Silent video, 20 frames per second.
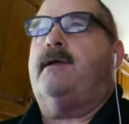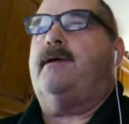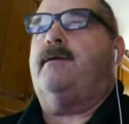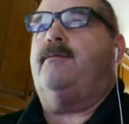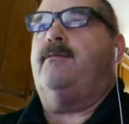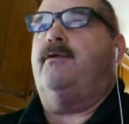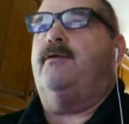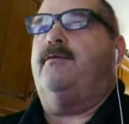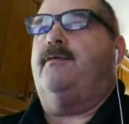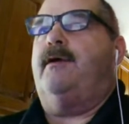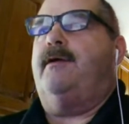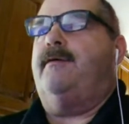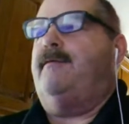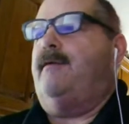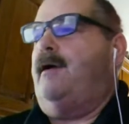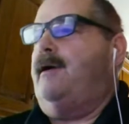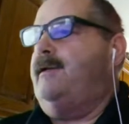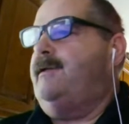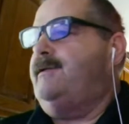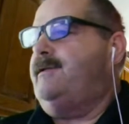Hey, Blue
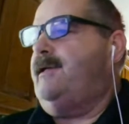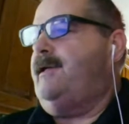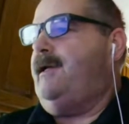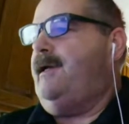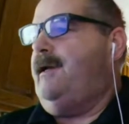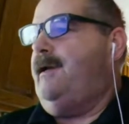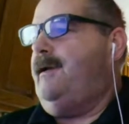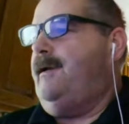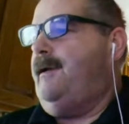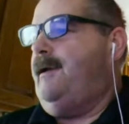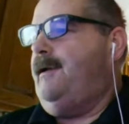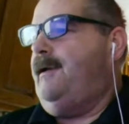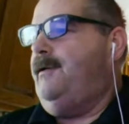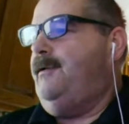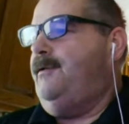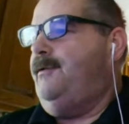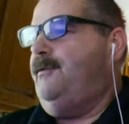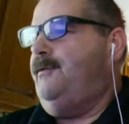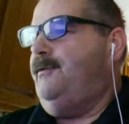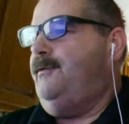Wave Odyssey. How
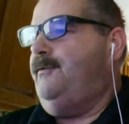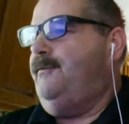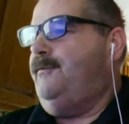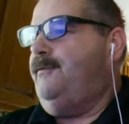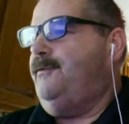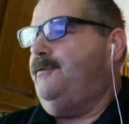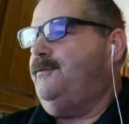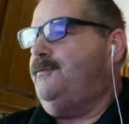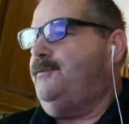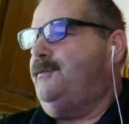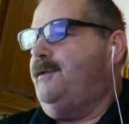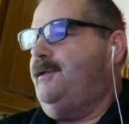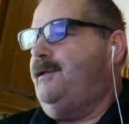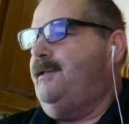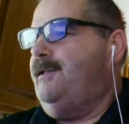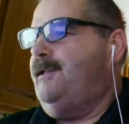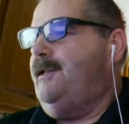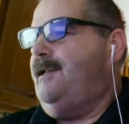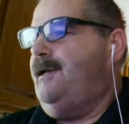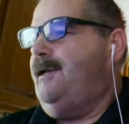you doing? Your first one
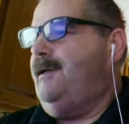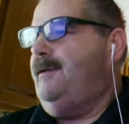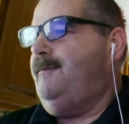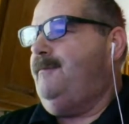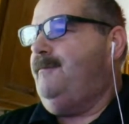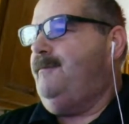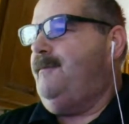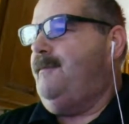in today?